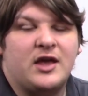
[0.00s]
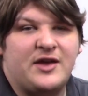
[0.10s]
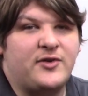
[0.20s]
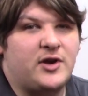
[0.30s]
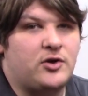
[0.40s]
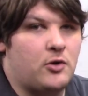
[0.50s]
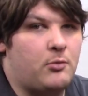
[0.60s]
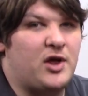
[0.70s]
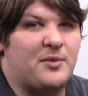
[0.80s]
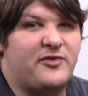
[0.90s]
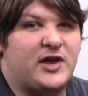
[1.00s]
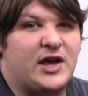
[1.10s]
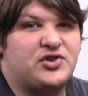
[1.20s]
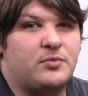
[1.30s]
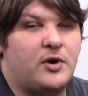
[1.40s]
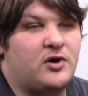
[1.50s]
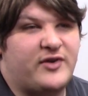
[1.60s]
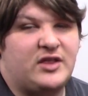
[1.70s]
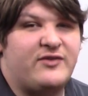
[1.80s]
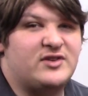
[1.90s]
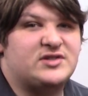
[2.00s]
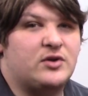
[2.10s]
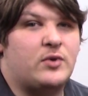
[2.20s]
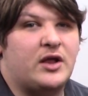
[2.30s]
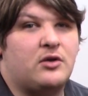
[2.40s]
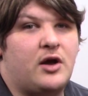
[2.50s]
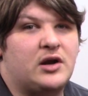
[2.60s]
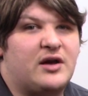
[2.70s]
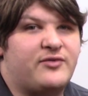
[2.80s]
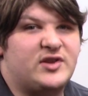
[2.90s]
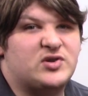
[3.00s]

Even in normal amplification mode, if I leave this thing running long enough,